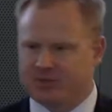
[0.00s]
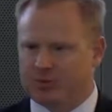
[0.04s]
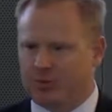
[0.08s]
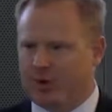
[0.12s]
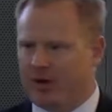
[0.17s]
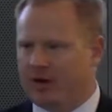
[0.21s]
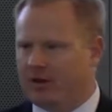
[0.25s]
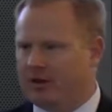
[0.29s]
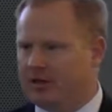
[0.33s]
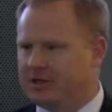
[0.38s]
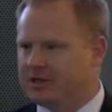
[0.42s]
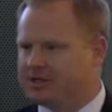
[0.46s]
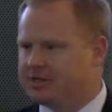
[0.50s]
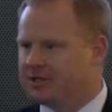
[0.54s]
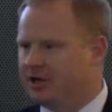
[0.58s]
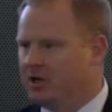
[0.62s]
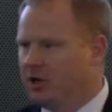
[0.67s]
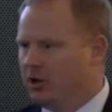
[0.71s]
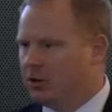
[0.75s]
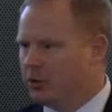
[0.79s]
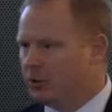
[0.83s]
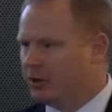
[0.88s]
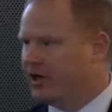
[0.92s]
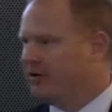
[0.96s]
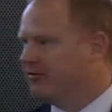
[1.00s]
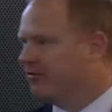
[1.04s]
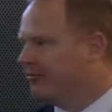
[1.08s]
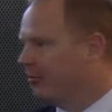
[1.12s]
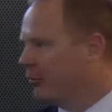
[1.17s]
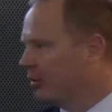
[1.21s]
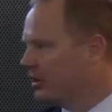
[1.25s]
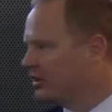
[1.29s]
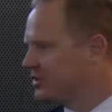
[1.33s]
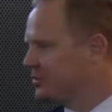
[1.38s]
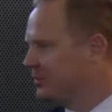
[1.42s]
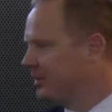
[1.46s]
as well as
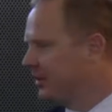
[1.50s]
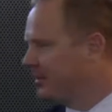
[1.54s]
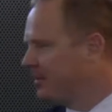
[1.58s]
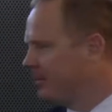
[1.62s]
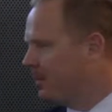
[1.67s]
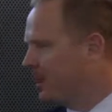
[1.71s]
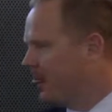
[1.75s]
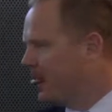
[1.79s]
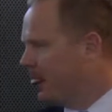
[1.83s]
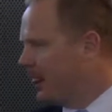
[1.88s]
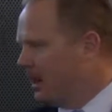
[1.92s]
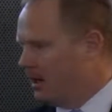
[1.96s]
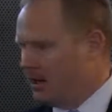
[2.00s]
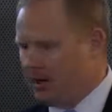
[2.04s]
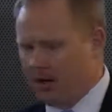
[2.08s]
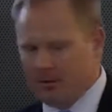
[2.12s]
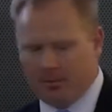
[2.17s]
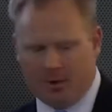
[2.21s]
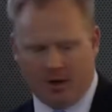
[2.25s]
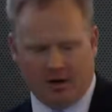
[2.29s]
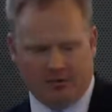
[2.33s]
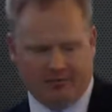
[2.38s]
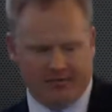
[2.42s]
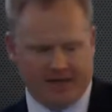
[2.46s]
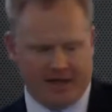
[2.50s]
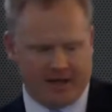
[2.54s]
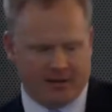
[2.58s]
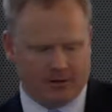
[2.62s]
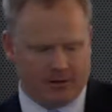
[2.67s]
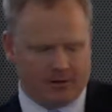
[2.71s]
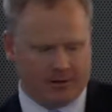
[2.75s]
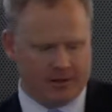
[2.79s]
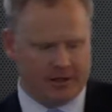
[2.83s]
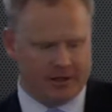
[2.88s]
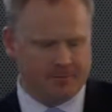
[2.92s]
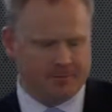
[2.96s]
reinforcement of that
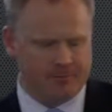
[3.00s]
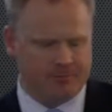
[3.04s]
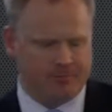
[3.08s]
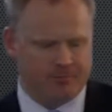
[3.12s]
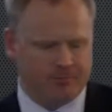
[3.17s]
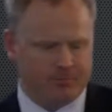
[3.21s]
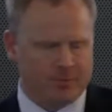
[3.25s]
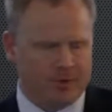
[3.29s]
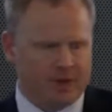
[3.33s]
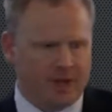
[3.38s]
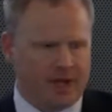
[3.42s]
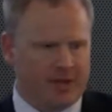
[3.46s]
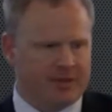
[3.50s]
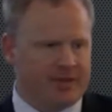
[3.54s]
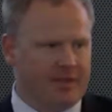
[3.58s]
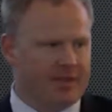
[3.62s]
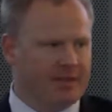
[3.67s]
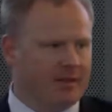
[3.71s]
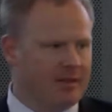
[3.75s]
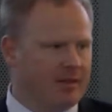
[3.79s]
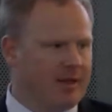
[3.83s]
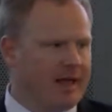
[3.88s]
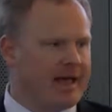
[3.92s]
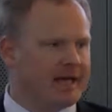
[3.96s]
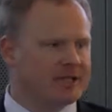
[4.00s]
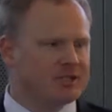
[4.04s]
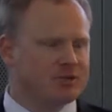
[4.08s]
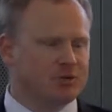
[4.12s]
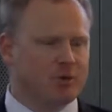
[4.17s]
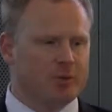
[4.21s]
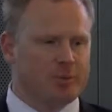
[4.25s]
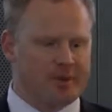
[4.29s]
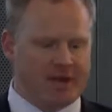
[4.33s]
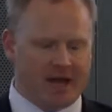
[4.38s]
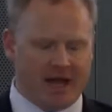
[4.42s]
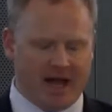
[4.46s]
learning. And then the
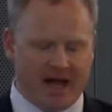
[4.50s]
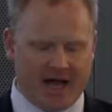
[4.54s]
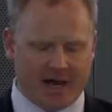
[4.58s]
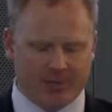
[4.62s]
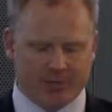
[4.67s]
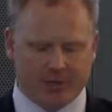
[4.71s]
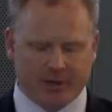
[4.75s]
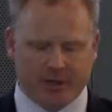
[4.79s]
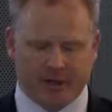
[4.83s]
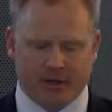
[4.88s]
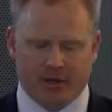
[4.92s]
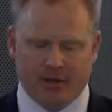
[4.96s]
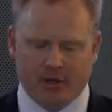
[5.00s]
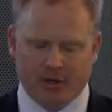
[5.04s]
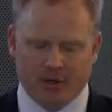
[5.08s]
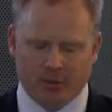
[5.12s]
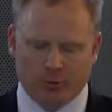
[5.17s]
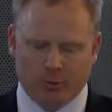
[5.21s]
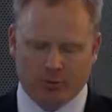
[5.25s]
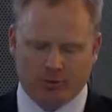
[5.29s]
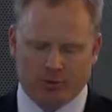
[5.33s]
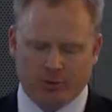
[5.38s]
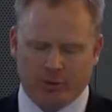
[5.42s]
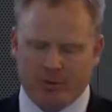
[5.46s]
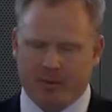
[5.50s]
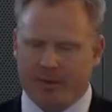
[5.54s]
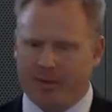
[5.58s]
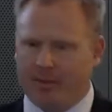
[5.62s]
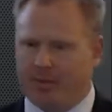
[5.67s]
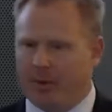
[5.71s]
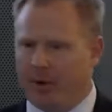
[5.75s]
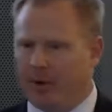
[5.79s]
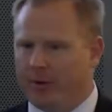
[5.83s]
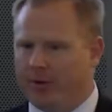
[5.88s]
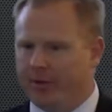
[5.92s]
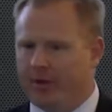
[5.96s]
last would be a hybrid, which would be
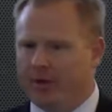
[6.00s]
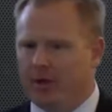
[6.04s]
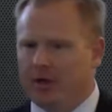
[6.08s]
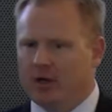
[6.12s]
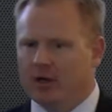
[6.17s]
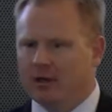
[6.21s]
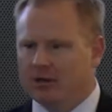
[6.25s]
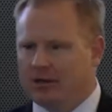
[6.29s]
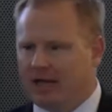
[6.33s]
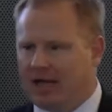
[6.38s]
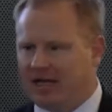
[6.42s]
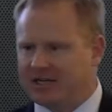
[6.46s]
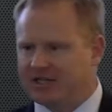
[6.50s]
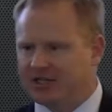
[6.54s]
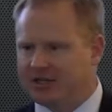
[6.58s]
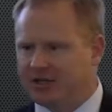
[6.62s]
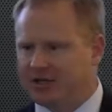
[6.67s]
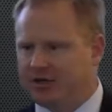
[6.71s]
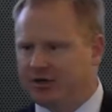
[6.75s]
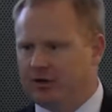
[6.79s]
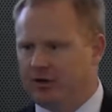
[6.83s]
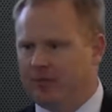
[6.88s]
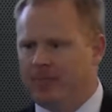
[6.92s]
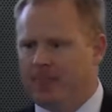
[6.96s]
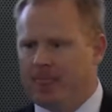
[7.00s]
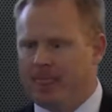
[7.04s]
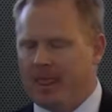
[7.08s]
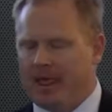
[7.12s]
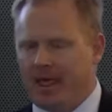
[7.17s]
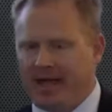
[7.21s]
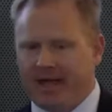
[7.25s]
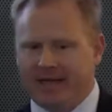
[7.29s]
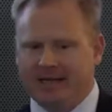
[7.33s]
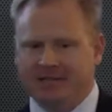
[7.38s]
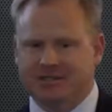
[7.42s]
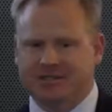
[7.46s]
both logical
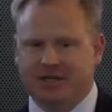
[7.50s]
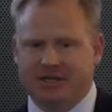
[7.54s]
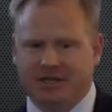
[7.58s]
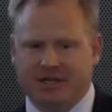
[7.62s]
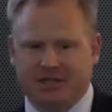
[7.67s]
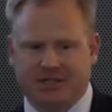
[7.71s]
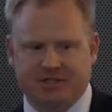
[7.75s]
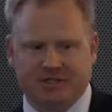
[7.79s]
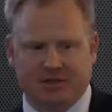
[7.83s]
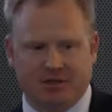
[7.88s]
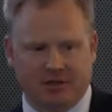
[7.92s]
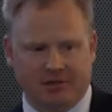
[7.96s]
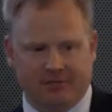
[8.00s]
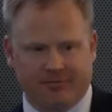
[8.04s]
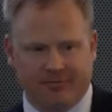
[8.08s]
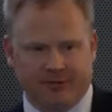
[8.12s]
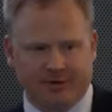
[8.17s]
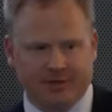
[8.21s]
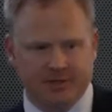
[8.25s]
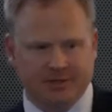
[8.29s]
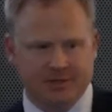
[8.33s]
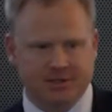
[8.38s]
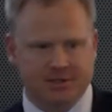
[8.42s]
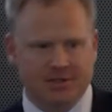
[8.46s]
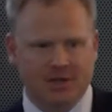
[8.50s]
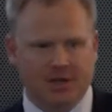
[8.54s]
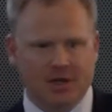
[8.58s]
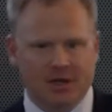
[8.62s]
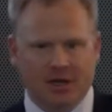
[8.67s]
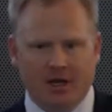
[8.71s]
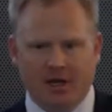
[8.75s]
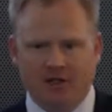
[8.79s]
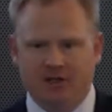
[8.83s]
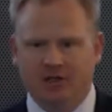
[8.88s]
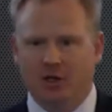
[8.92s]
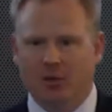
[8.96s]
and statistical inference.
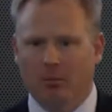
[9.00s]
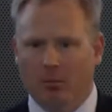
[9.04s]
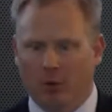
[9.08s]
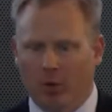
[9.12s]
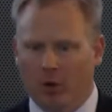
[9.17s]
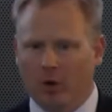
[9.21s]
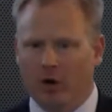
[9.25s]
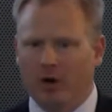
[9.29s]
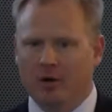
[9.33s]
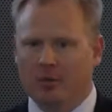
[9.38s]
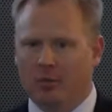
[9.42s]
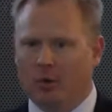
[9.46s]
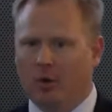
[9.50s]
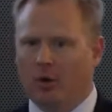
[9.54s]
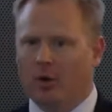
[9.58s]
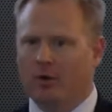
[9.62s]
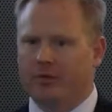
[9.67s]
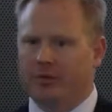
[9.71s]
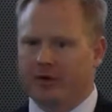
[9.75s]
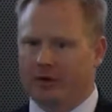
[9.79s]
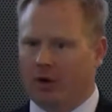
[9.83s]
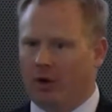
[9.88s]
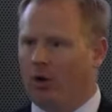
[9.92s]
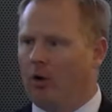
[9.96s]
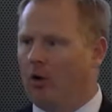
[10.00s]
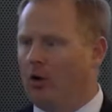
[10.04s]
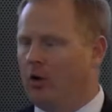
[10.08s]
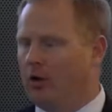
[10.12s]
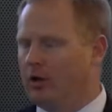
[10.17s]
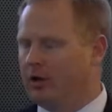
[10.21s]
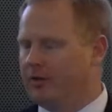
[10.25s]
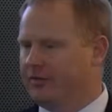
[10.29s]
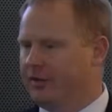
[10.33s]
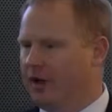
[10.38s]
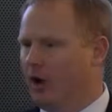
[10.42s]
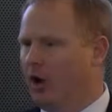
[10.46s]
And so more and more the
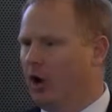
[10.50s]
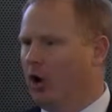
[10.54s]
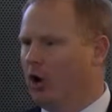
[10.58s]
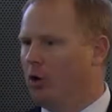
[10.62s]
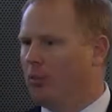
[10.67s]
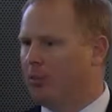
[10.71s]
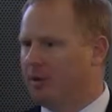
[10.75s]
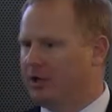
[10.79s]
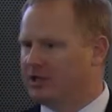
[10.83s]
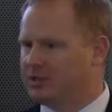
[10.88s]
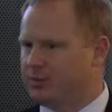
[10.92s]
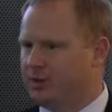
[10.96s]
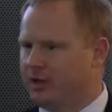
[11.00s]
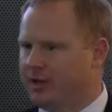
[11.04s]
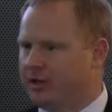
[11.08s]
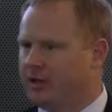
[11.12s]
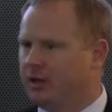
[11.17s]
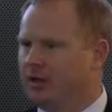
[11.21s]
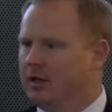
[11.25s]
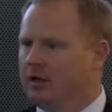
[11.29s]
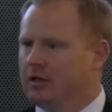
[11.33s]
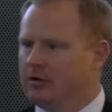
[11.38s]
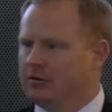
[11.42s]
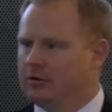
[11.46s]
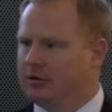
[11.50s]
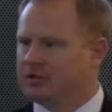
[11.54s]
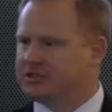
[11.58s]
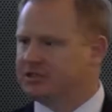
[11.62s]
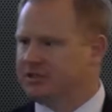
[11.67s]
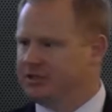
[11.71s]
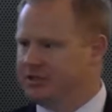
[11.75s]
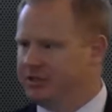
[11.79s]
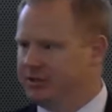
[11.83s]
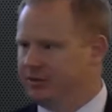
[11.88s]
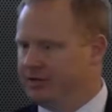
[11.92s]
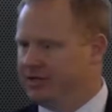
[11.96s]
goal and the hope as we look
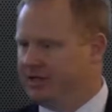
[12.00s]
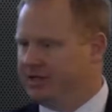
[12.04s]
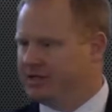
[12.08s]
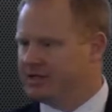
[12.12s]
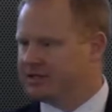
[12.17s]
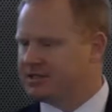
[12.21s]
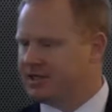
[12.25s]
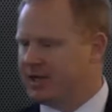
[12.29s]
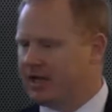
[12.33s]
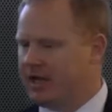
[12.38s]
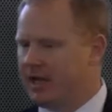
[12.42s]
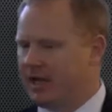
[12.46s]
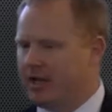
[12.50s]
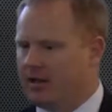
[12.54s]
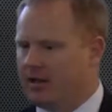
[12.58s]
to do these